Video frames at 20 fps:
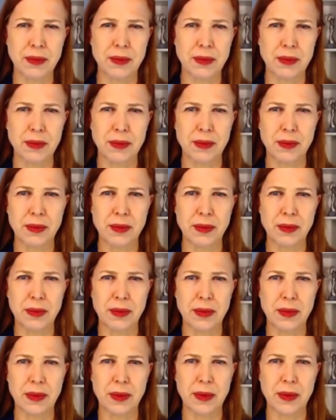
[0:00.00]

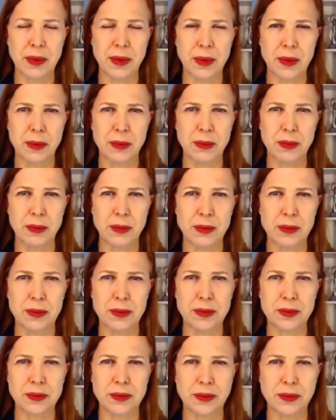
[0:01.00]

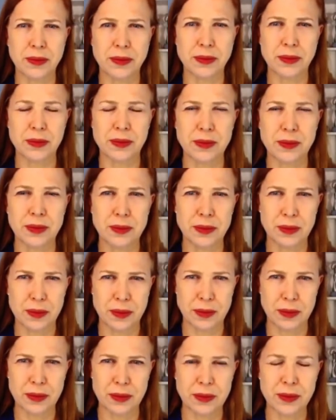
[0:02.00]

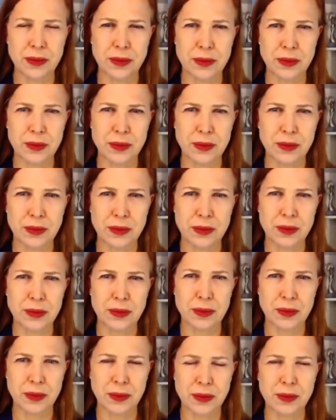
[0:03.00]

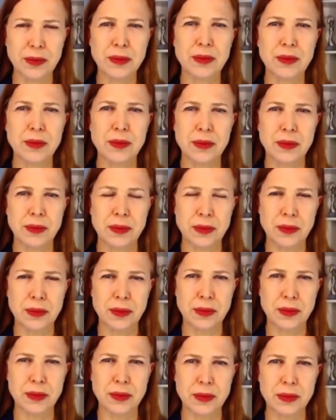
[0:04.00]

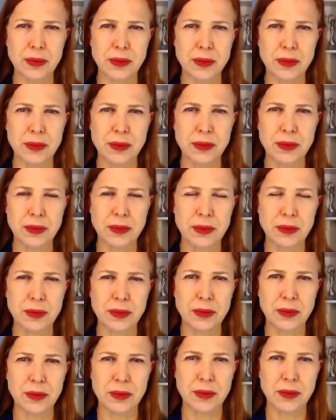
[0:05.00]

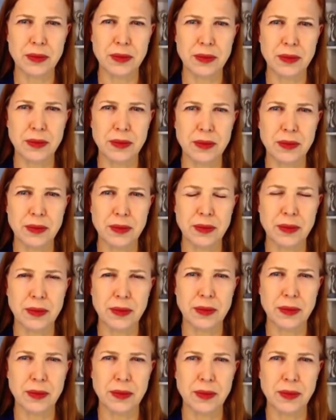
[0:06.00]
(silent)